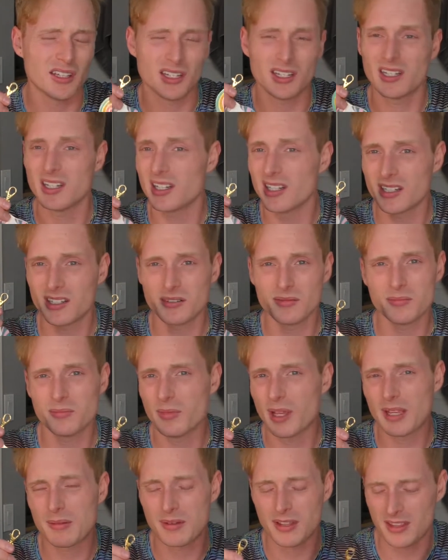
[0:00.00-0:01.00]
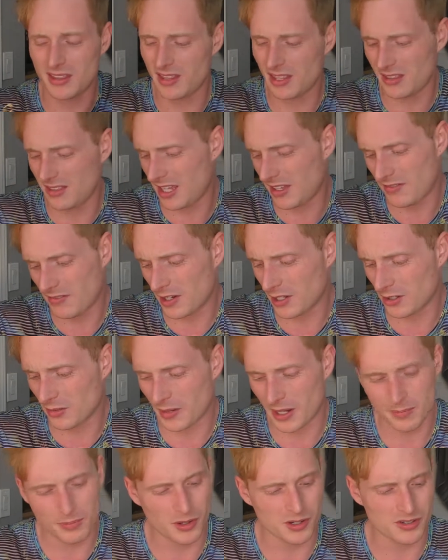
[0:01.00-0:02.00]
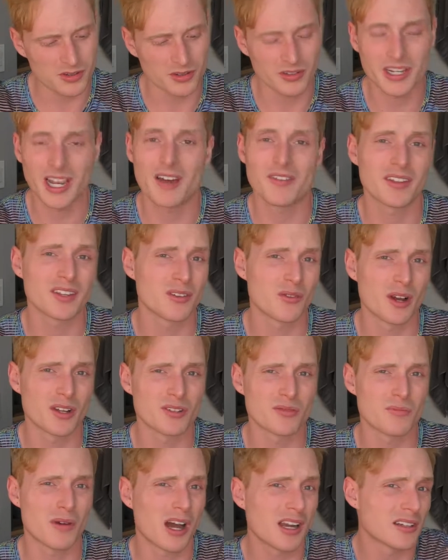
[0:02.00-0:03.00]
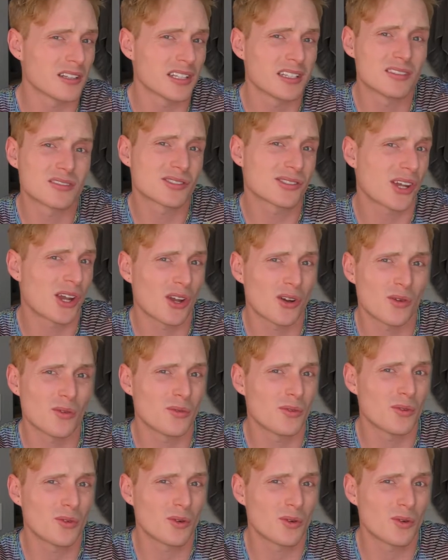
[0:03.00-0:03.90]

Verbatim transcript: uh, maybe they follow my personal account. They know I do modeling, so